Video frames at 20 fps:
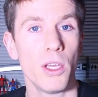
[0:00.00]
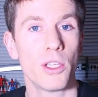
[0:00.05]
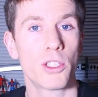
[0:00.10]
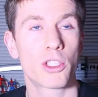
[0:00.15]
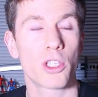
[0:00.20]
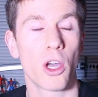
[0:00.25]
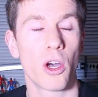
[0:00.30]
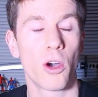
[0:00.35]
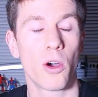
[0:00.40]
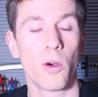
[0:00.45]

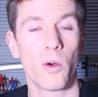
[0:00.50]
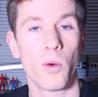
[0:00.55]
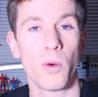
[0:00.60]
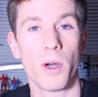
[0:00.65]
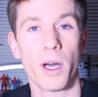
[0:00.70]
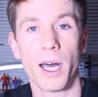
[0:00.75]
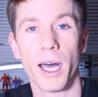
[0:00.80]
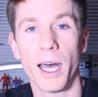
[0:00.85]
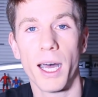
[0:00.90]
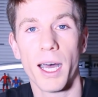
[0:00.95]
so
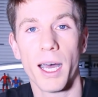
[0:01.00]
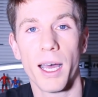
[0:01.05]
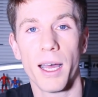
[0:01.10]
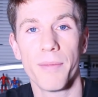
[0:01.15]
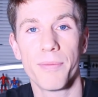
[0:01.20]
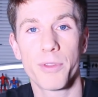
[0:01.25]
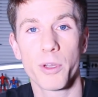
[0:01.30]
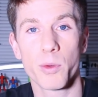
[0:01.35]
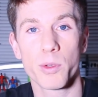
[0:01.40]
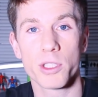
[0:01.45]

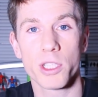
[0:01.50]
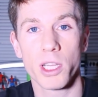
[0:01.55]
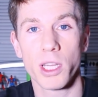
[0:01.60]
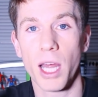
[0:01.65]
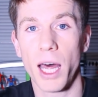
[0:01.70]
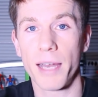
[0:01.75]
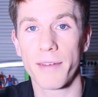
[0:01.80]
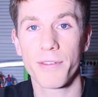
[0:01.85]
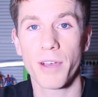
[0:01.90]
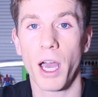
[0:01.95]
there was a
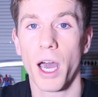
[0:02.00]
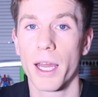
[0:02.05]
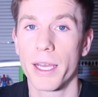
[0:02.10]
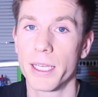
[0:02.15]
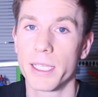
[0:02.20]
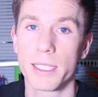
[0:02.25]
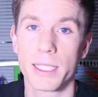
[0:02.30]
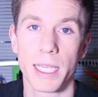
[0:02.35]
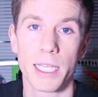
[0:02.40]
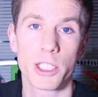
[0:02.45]
lot of
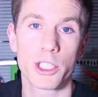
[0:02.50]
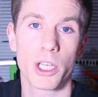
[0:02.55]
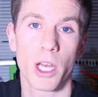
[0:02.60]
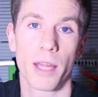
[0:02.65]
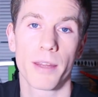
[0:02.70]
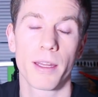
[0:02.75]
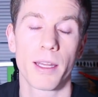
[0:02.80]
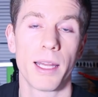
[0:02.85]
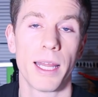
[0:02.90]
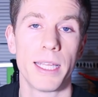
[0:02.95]
condensation
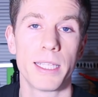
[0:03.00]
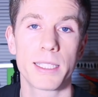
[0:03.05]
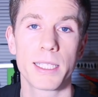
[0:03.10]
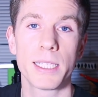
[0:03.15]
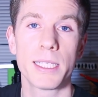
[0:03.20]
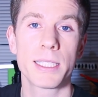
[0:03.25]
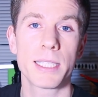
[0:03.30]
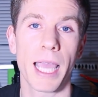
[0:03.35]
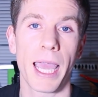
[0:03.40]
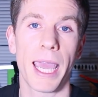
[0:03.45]
on the
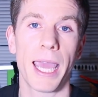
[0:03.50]
lenses,